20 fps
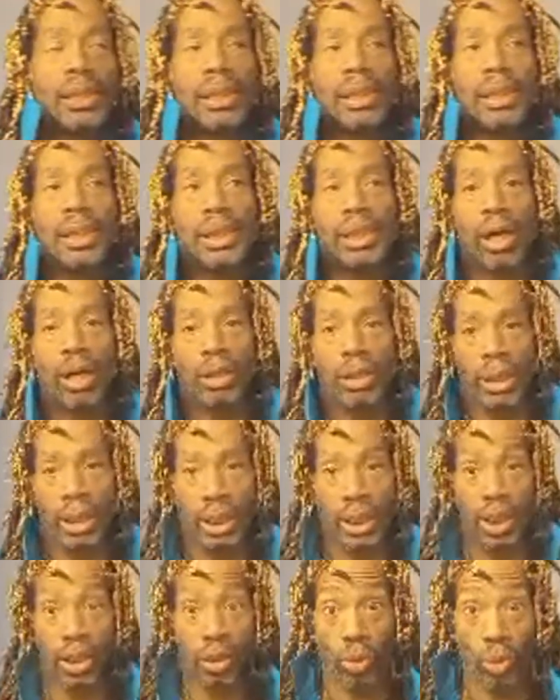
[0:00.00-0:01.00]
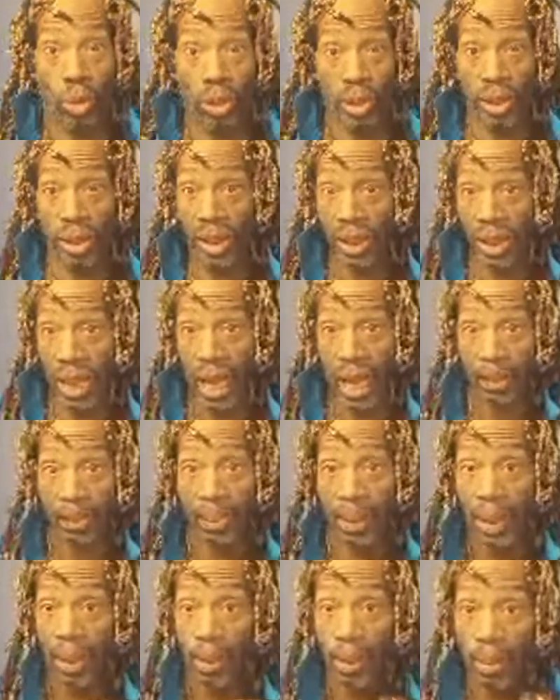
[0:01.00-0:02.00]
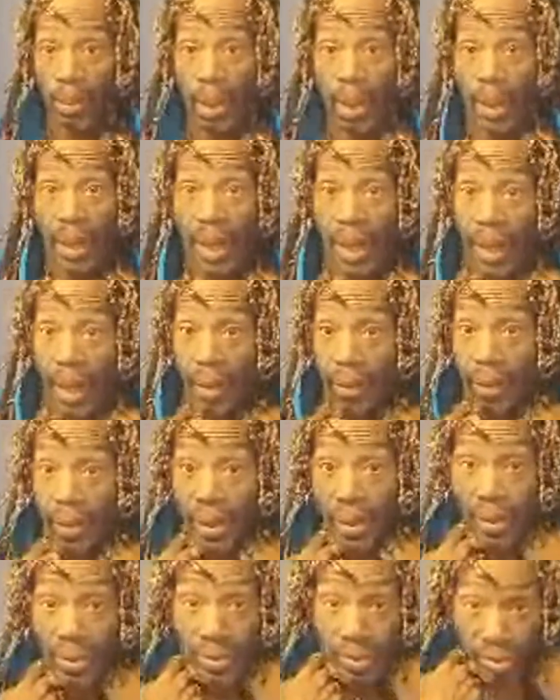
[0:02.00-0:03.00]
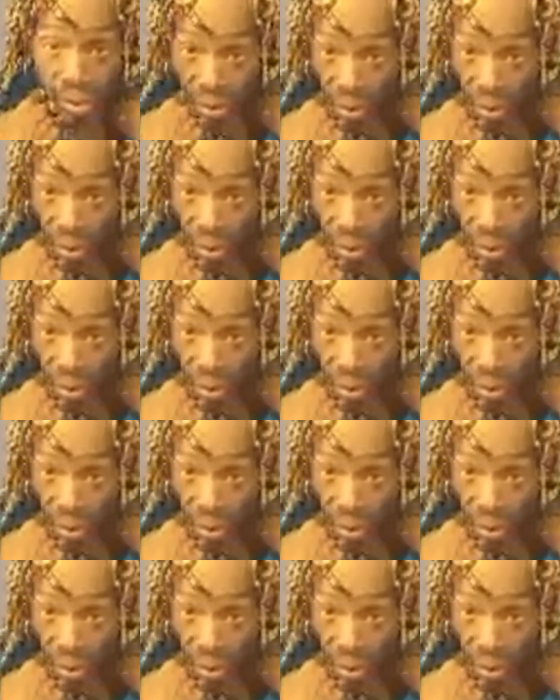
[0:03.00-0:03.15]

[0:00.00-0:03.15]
the situation that's happening with my inheritance,